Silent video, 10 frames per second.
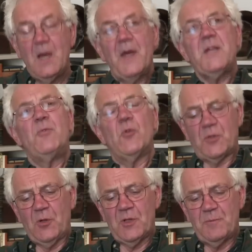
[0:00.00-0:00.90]
That
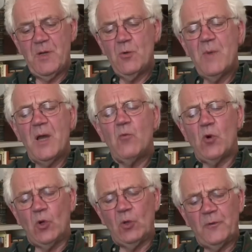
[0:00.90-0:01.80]
poster has been on my
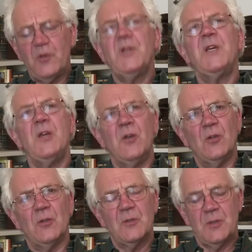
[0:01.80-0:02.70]
wall for
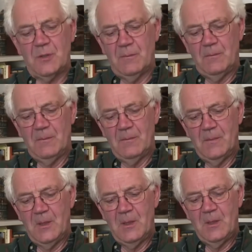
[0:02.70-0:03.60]
years.
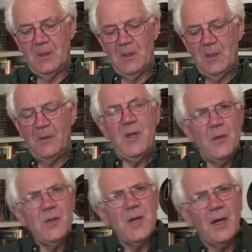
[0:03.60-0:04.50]
The
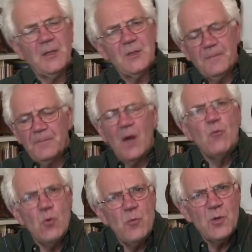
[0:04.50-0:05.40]
other night, a
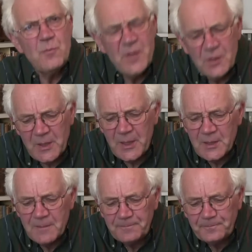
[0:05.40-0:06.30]
woman appeared in
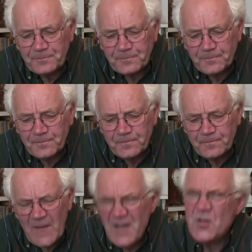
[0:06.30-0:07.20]
it
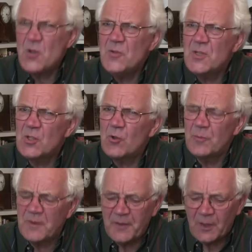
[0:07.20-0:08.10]

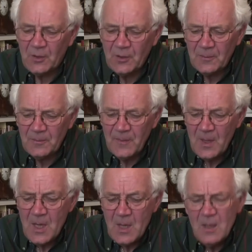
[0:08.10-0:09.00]
nondescript figure,
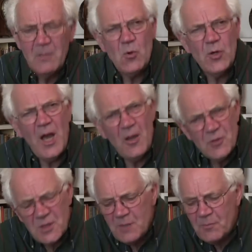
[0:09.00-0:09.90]
more a
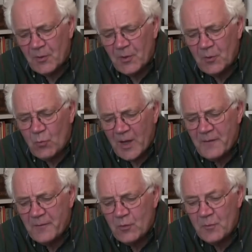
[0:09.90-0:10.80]
housekeeper than the
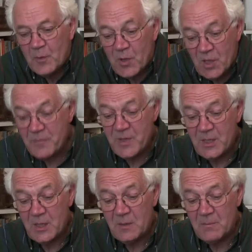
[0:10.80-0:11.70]
wife whom the
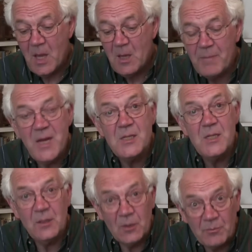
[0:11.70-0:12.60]
Bohemian in him
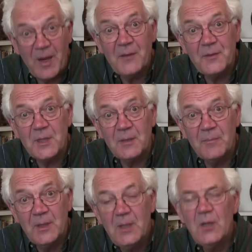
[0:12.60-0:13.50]
painted in her bathtub
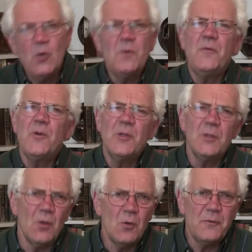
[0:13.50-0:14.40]
over and
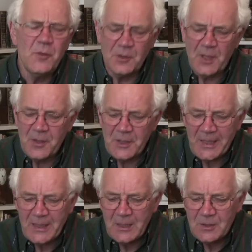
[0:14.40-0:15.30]
over down the
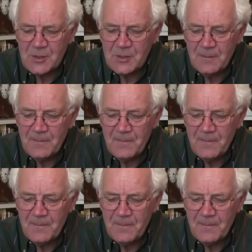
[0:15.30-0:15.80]
decades.